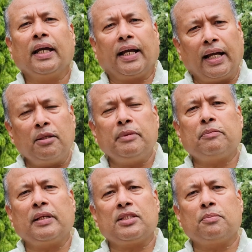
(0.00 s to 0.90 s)

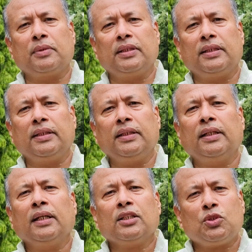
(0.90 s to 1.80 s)
academic flexibility,
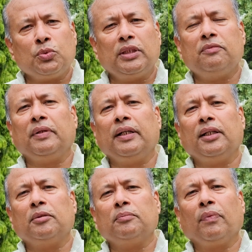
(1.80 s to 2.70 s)
student
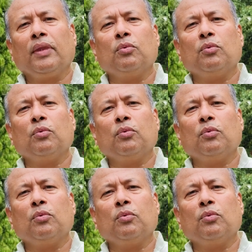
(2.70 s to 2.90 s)
freedom,